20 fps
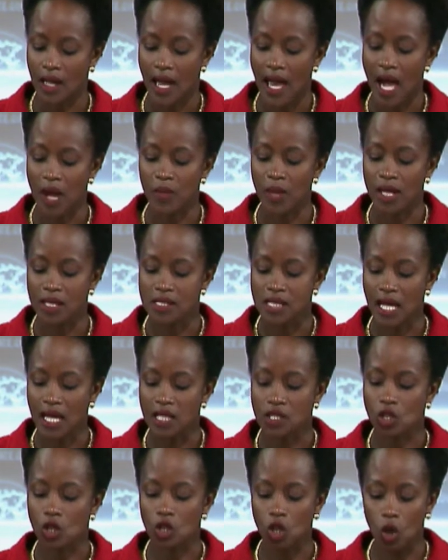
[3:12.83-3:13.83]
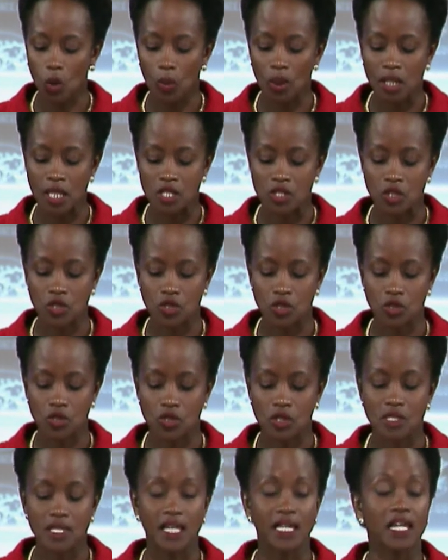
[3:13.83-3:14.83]
and maintained global
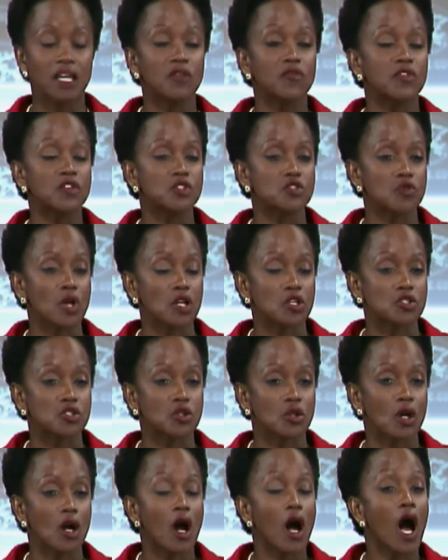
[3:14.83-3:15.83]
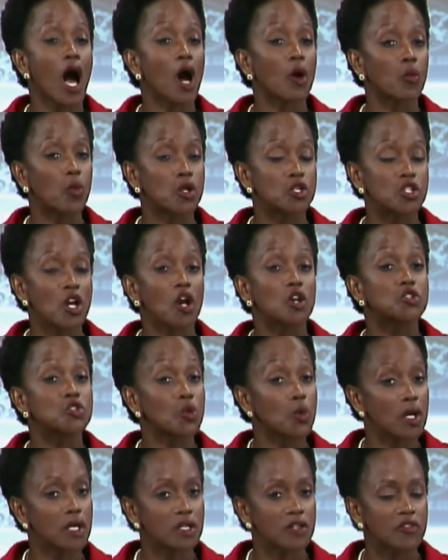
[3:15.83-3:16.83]
institutions and infrastructure on which our
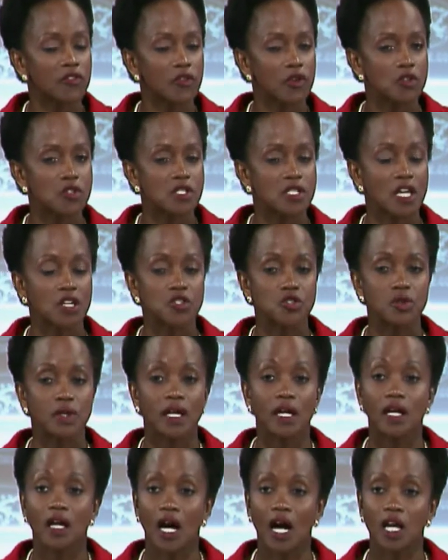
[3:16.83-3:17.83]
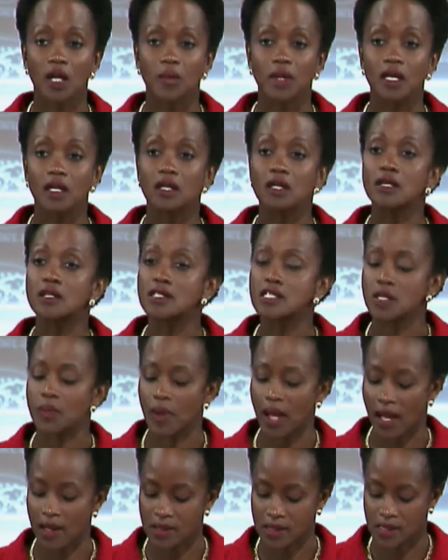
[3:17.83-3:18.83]
21st century economy
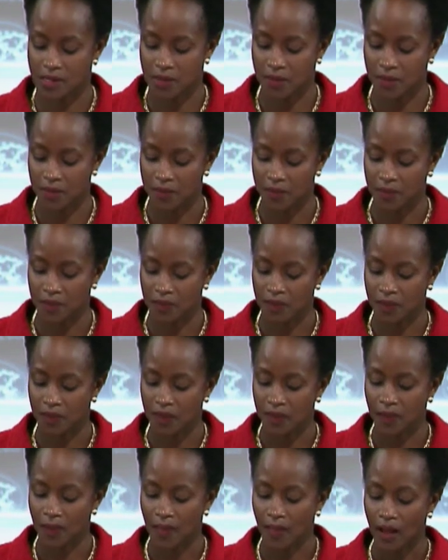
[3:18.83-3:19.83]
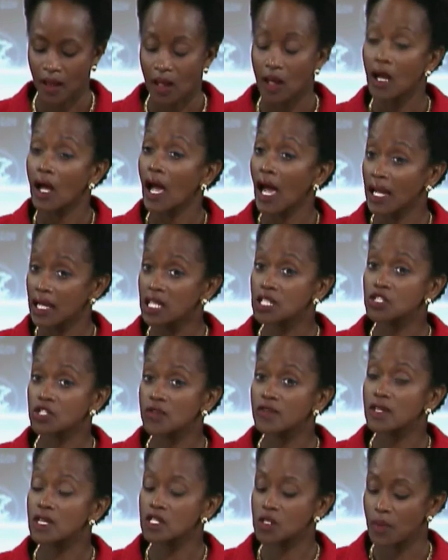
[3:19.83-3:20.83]
depends. And each
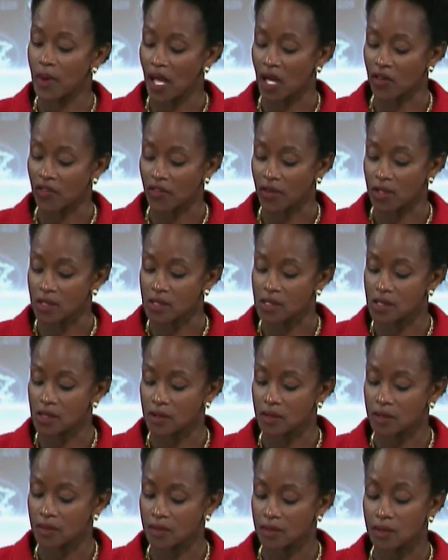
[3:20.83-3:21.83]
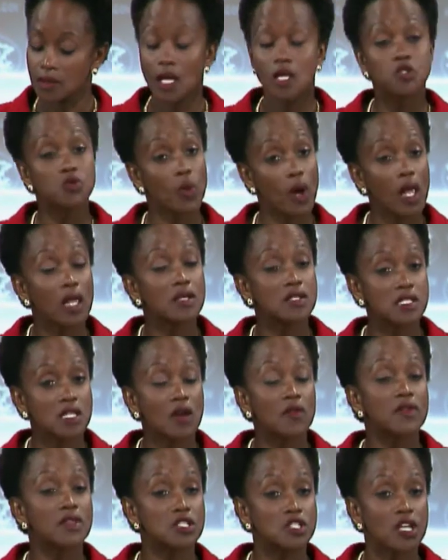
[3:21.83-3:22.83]
of these benefits, as well as
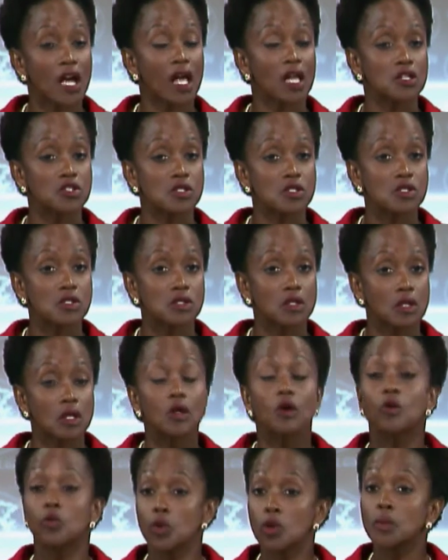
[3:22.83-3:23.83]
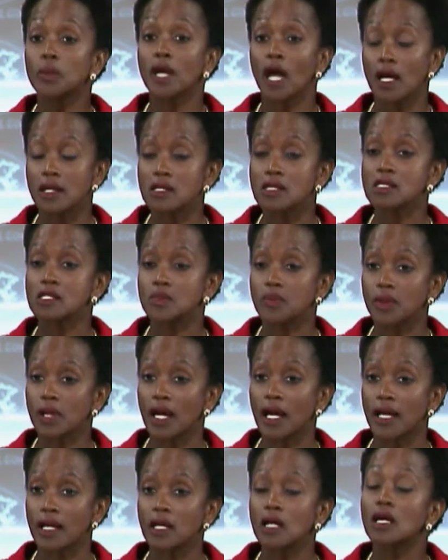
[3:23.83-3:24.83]
some of the challenges, will be on
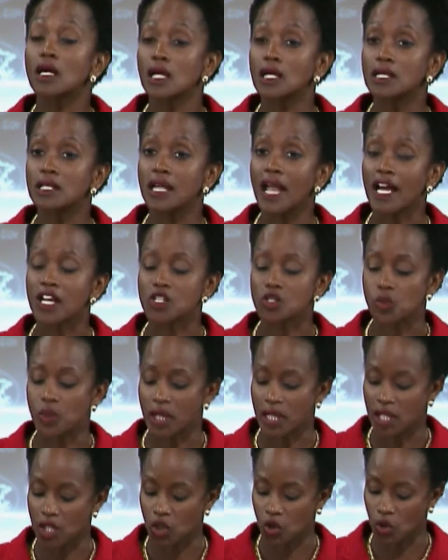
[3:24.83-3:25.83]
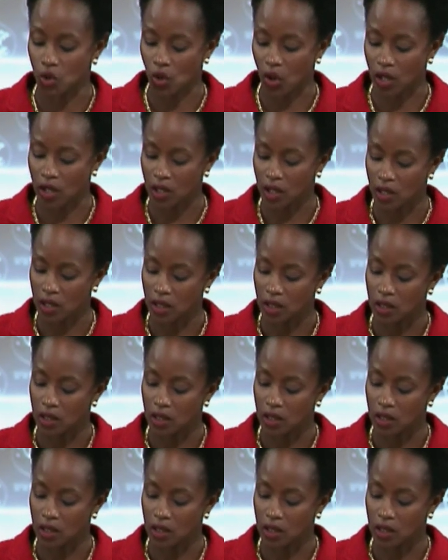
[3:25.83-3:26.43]
display next week in New York.